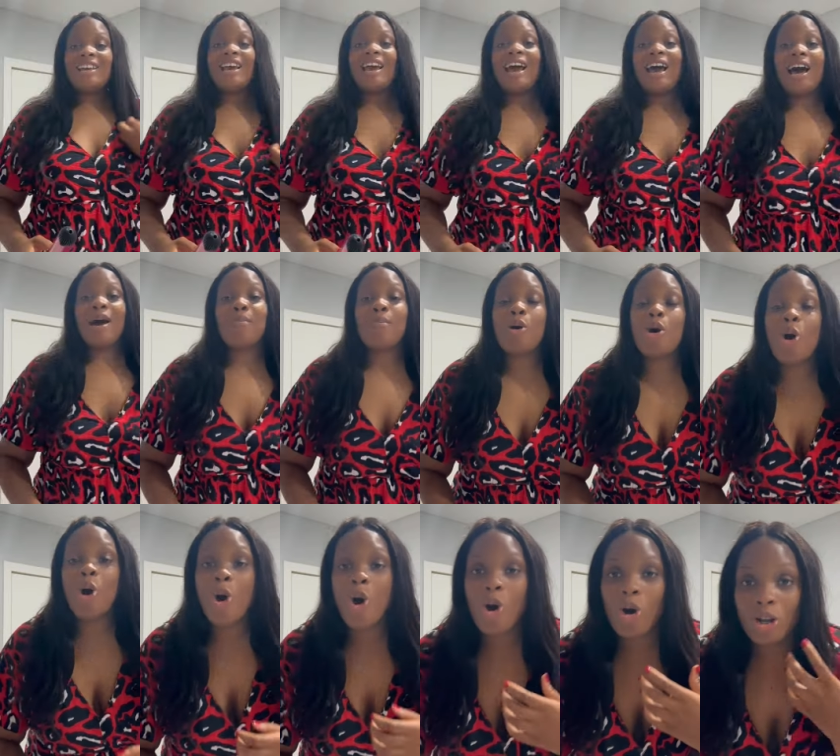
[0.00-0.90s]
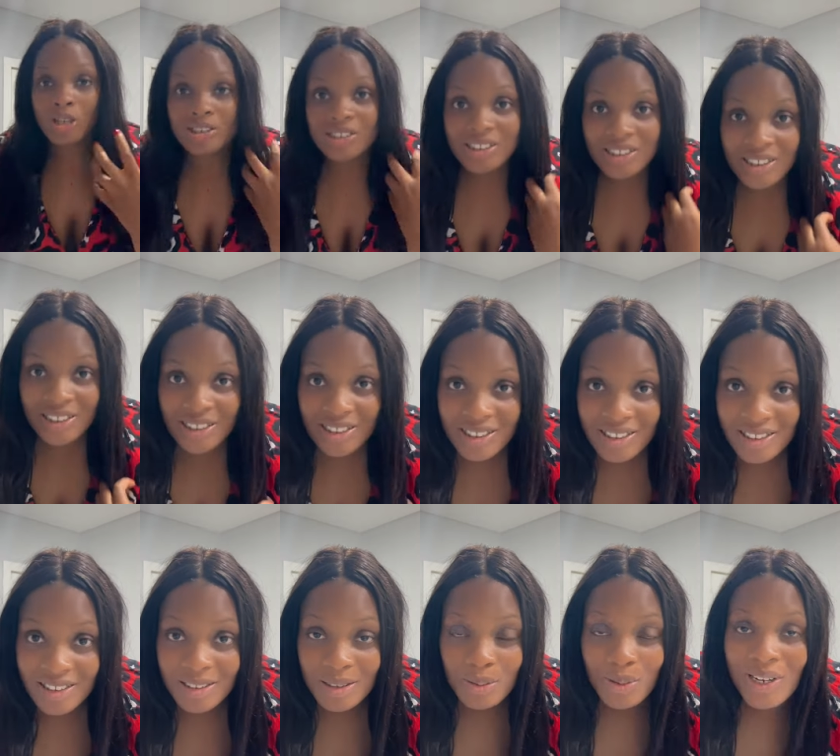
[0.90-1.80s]
I'm hot.
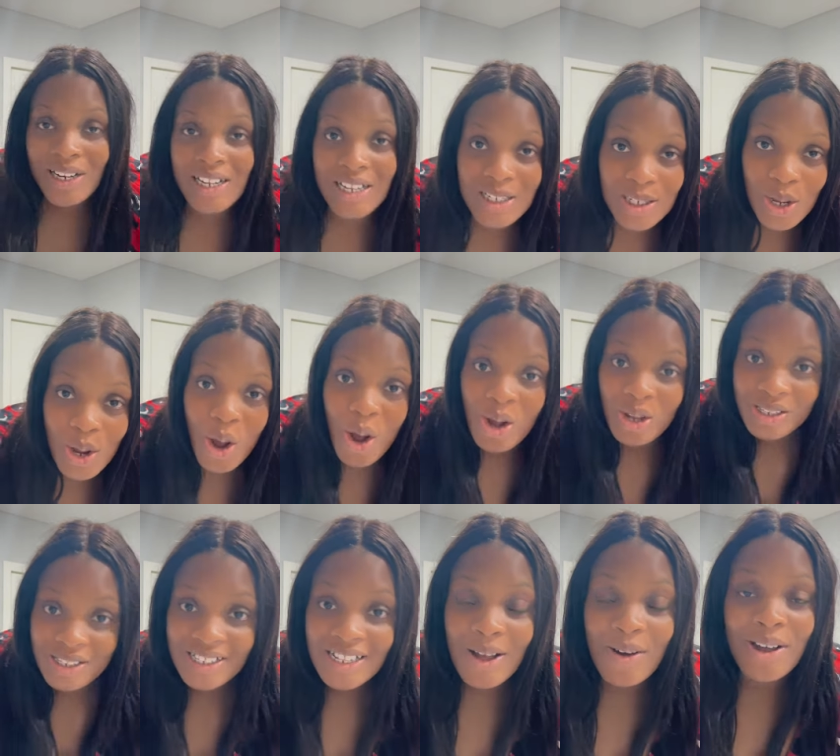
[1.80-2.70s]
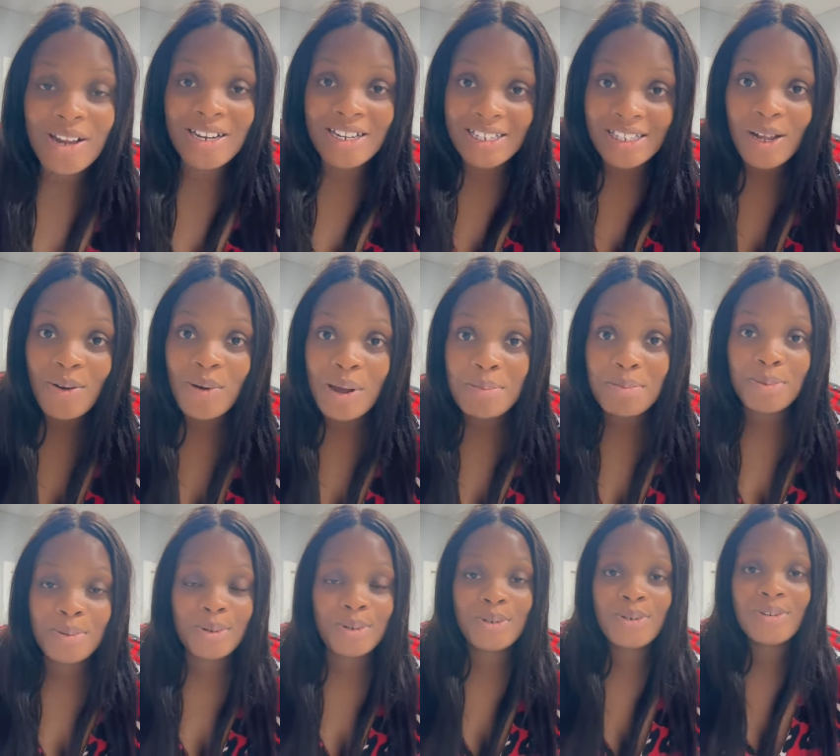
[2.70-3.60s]
The weather is hot. Now I understand why
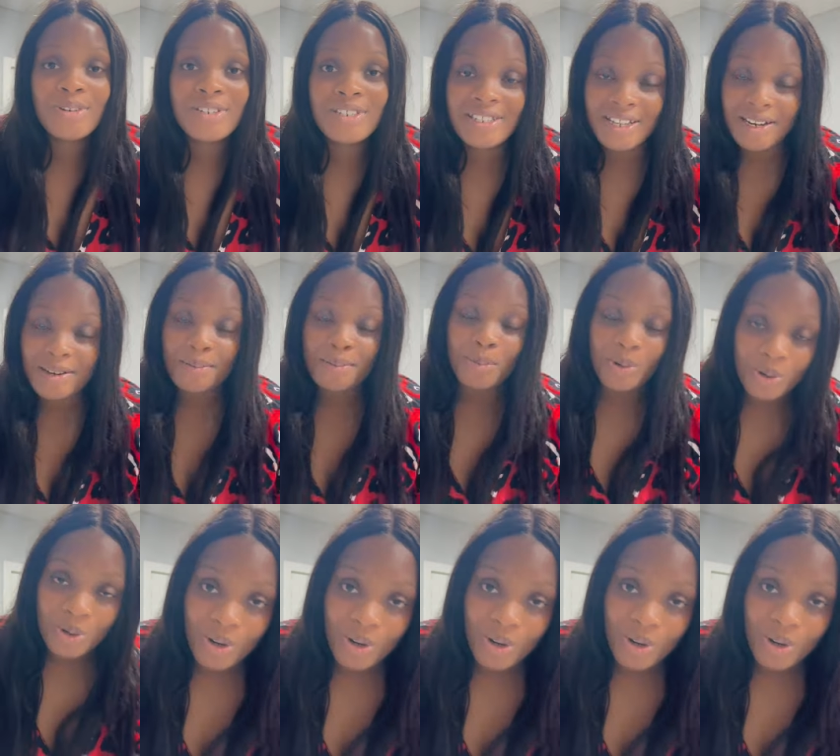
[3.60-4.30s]
people don't do this anymore.